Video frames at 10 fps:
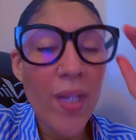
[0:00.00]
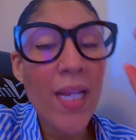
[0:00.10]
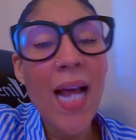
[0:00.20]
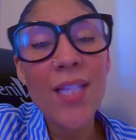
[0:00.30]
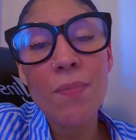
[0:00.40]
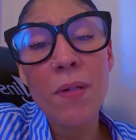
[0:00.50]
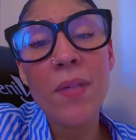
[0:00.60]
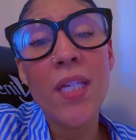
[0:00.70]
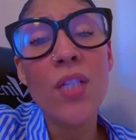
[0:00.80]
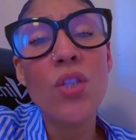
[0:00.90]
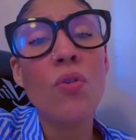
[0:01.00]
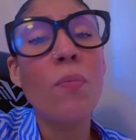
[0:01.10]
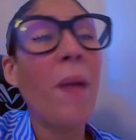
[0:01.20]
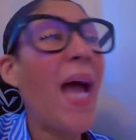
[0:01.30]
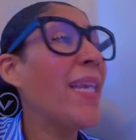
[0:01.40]
So when the husband begins
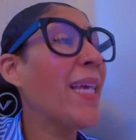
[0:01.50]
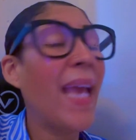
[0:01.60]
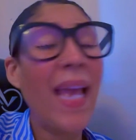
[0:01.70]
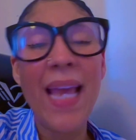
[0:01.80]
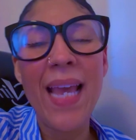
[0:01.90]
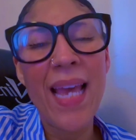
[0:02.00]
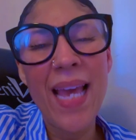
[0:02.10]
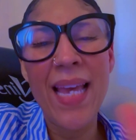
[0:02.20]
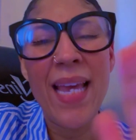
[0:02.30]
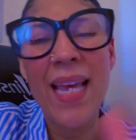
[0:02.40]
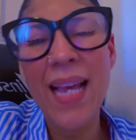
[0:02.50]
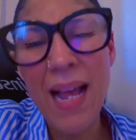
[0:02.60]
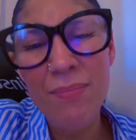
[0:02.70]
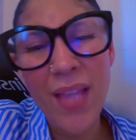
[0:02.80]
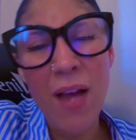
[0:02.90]
to panic,
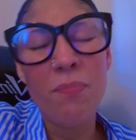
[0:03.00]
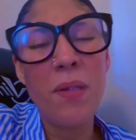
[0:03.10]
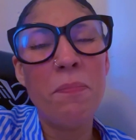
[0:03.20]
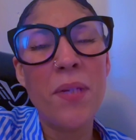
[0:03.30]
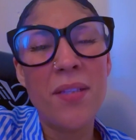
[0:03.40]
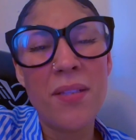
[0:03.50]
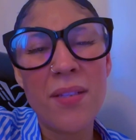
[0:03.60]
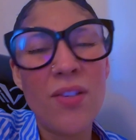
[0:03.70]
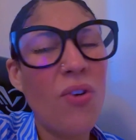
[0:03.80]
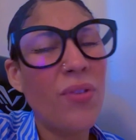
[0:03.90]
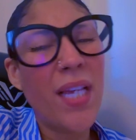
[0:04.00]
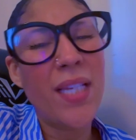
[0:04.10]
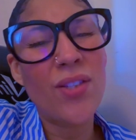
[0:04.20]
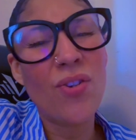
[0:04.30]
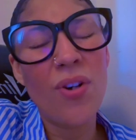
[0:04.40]
hey, calm down, be peace. Know
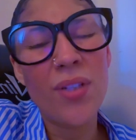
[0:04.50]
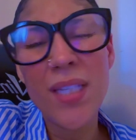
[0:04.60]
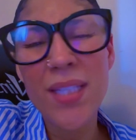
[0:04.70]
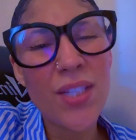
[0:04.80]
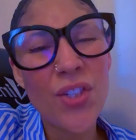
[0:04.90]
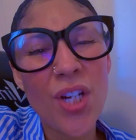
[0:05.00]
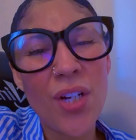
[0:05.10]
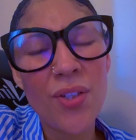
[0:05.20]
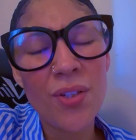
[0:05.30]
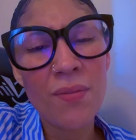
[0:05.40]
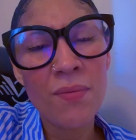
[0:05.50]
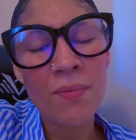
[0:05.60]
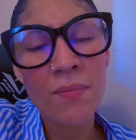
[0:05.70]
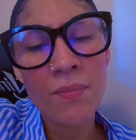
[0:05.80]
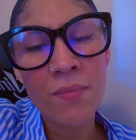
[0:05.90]
that he's God. He's in charge.
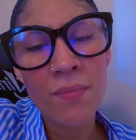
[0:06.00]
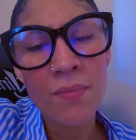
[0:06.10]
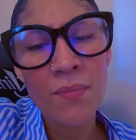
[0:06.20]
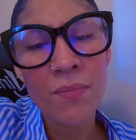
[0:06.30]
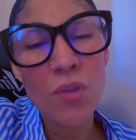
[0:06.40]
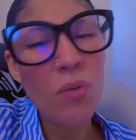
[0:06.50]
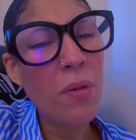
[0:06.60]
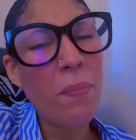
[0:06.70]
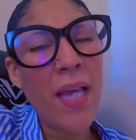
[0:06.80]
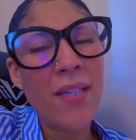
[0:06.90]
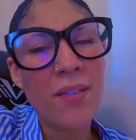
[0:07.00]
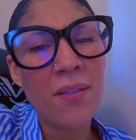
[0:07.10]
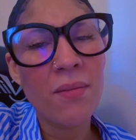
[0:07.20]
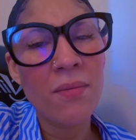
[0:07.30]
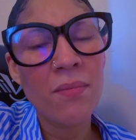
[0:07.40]
We will pay
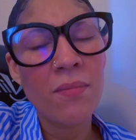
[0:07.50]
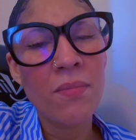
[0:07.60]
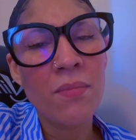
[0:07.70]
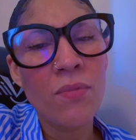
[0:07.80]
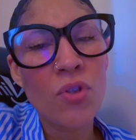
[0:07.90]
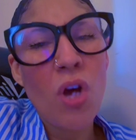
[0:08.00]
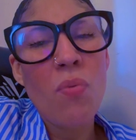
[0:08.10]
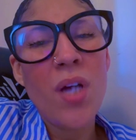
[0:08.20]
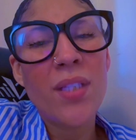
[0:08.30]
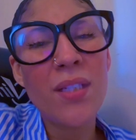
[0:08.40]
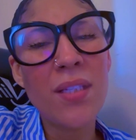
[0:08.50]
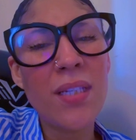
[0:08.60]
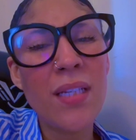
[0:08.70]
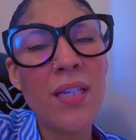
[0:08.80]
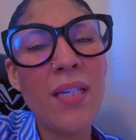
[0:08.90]
it. So what
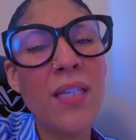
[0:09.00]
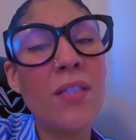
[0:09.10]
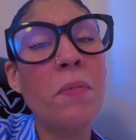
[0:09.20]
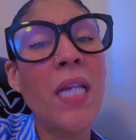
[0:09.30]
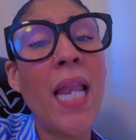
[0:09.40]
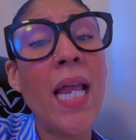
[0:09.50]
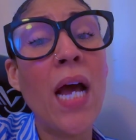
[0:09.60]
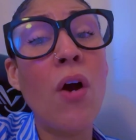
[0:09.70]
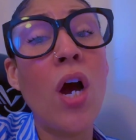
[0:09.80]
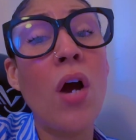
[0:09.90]
is it's been